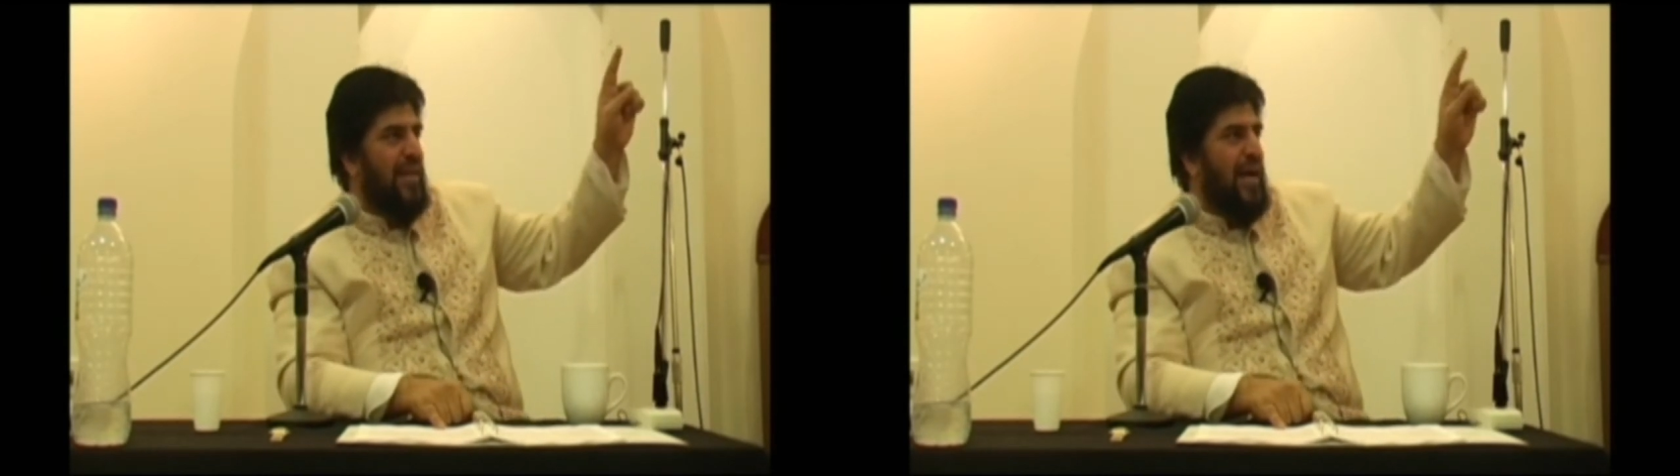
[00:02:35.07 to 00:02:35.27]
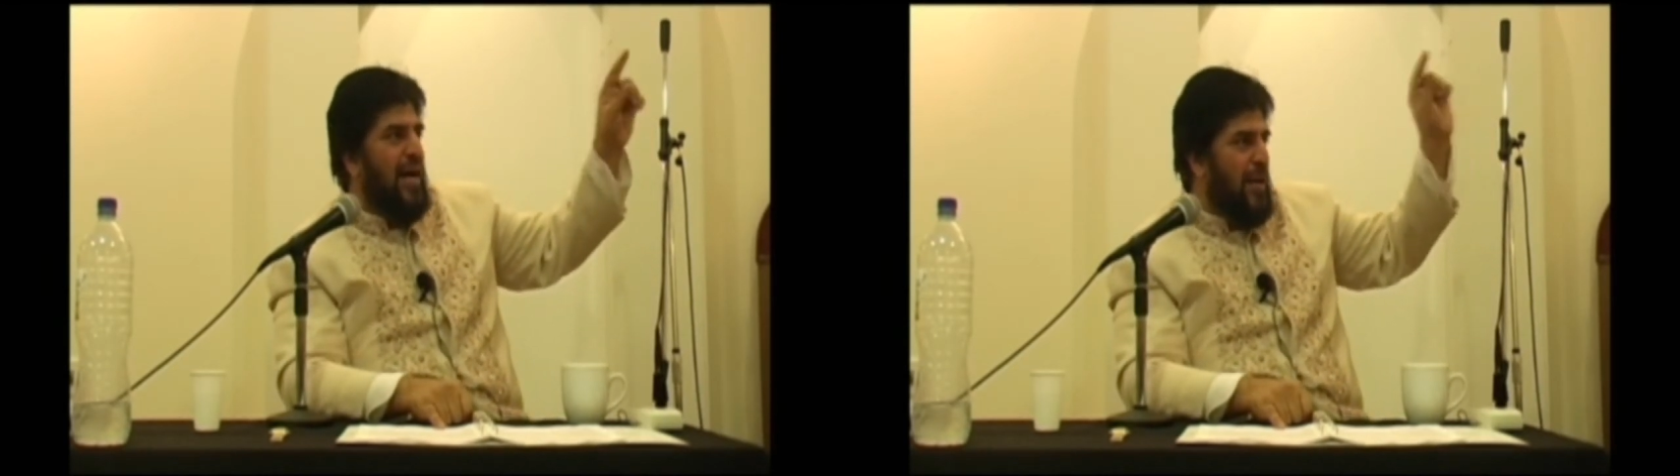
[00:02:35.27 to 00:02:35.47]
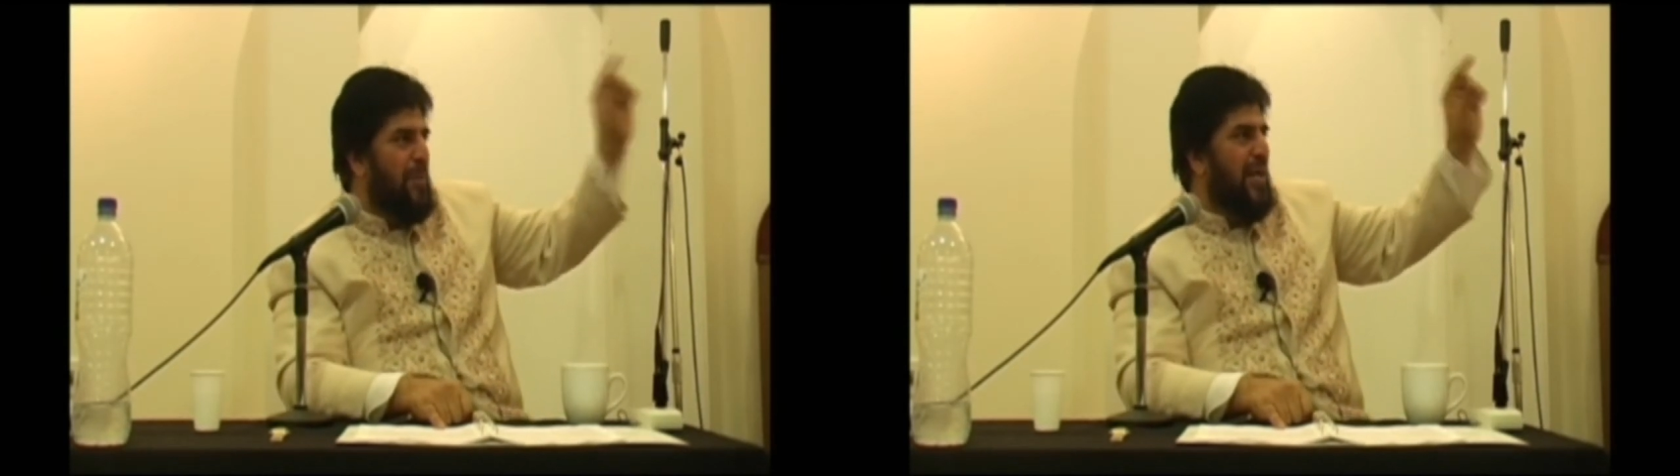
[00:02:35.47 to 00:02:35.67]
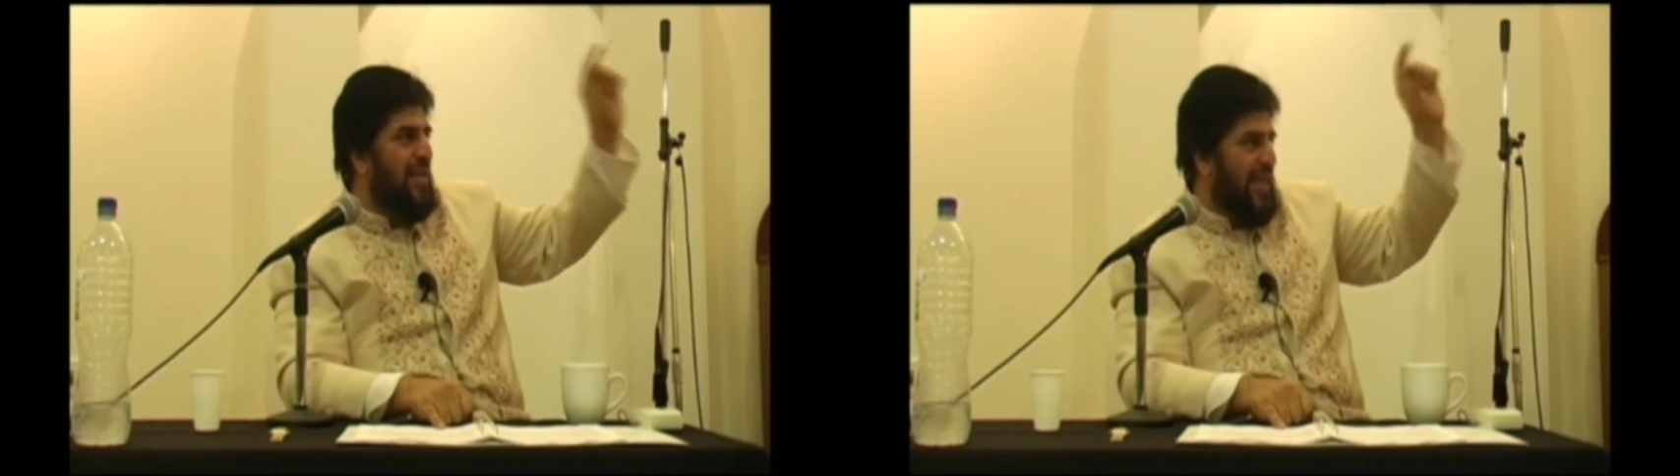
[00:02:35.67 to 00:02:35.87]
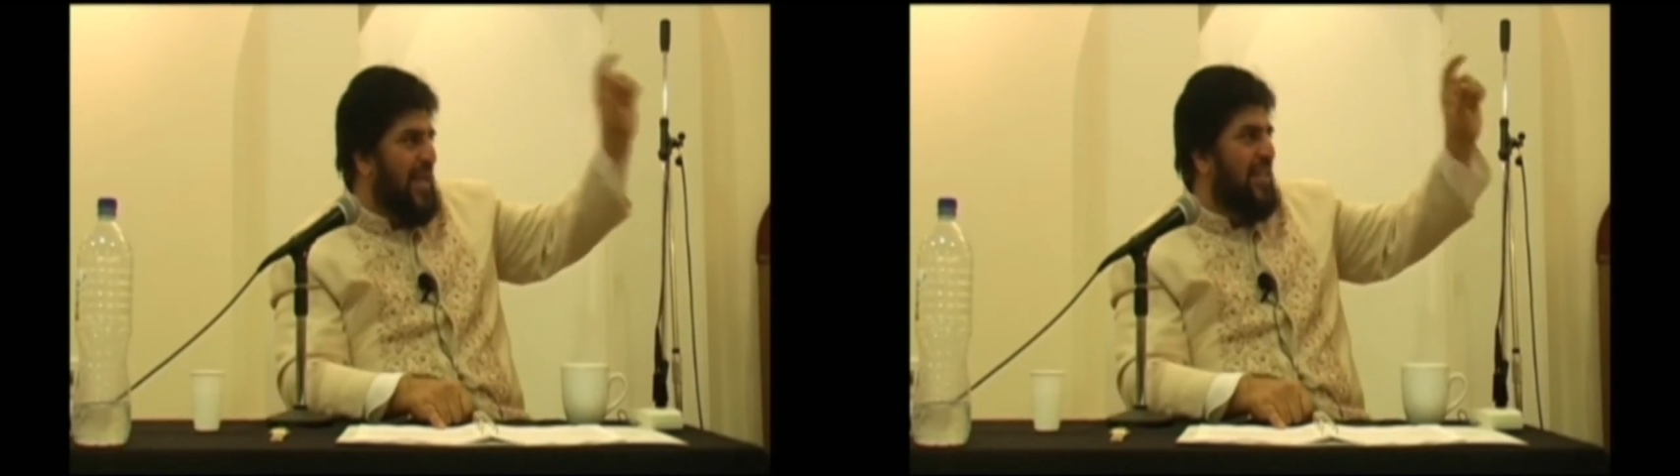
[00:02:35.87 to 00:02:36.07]
Arabic
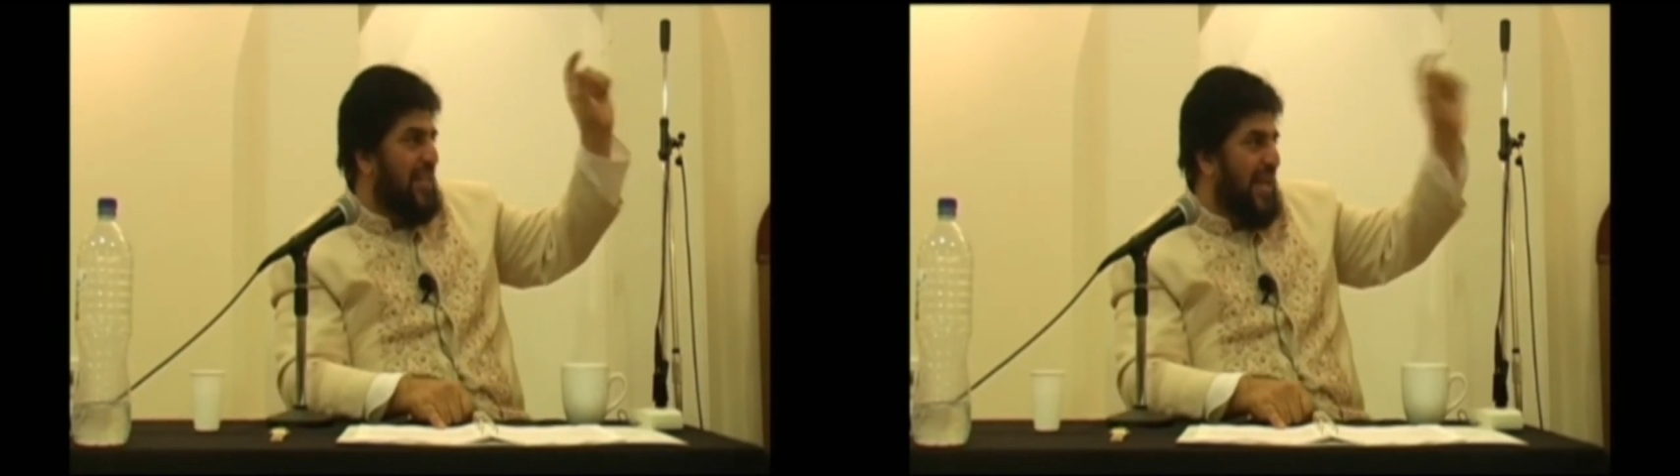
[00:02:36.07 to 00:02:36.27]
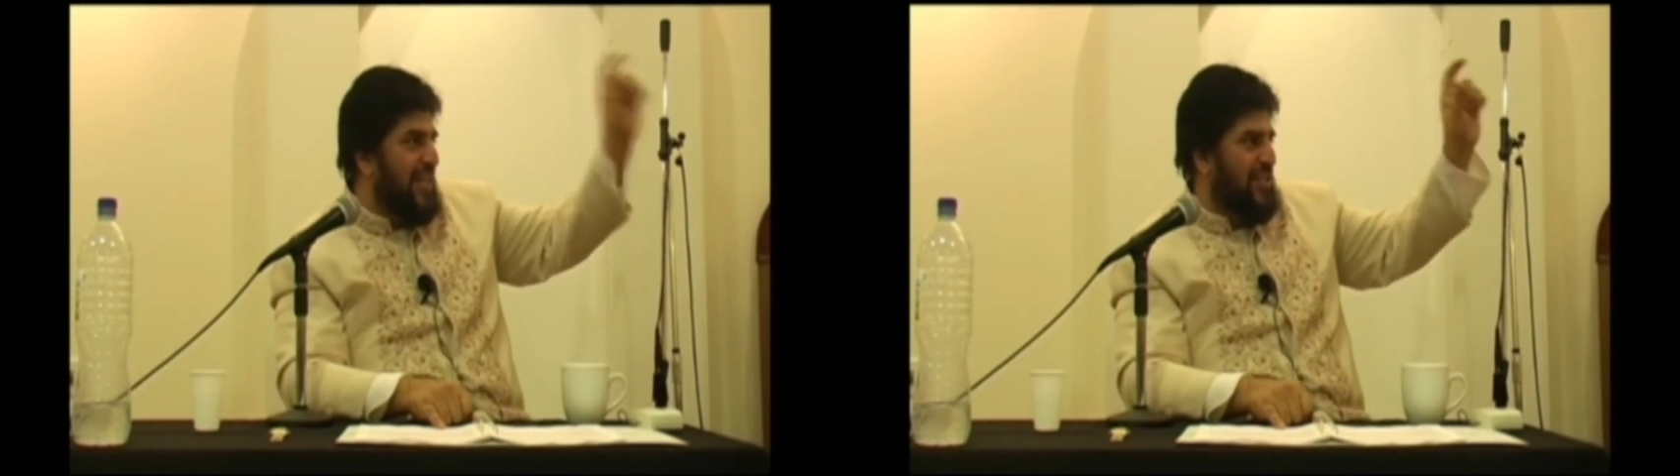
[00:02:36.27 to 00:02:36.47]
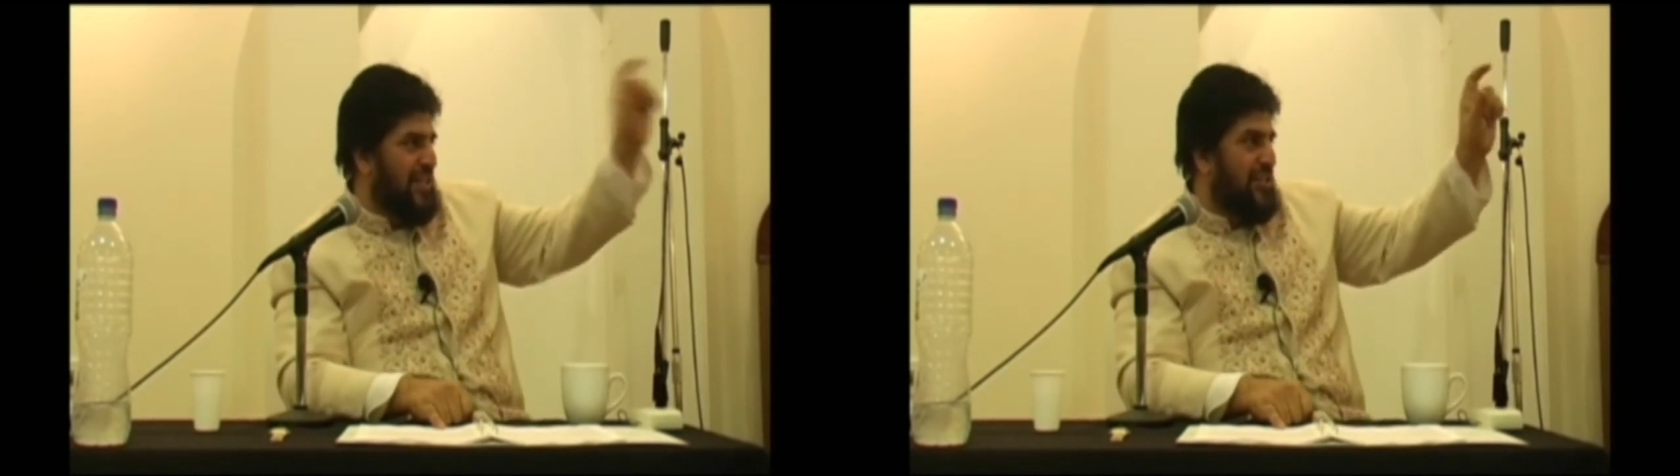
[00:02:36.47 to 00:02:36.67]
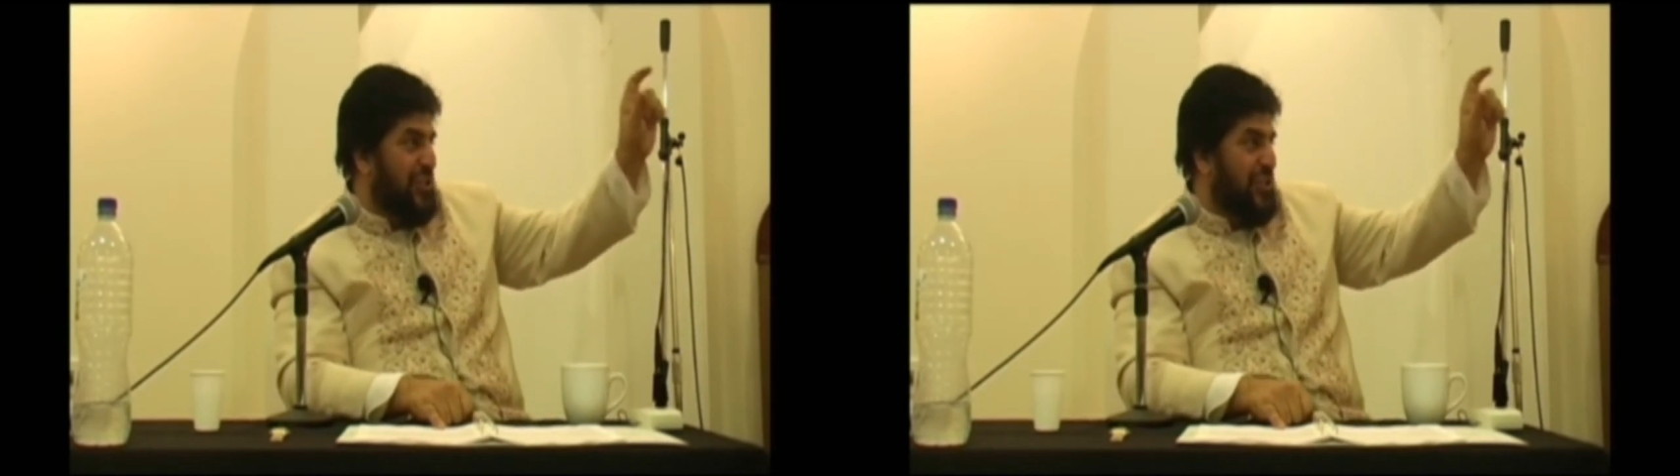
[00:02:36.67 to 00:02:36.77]
English Lexicon